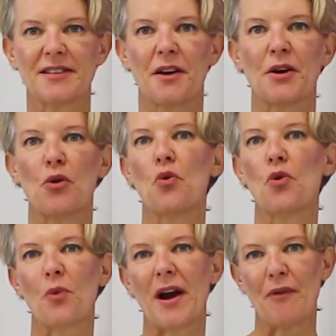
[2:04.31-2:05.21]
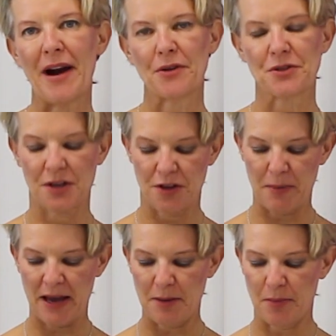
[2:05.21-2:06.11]
going all the way around the
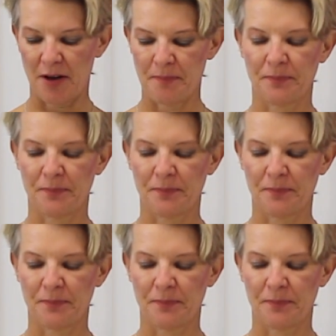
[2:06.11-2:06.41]
paper.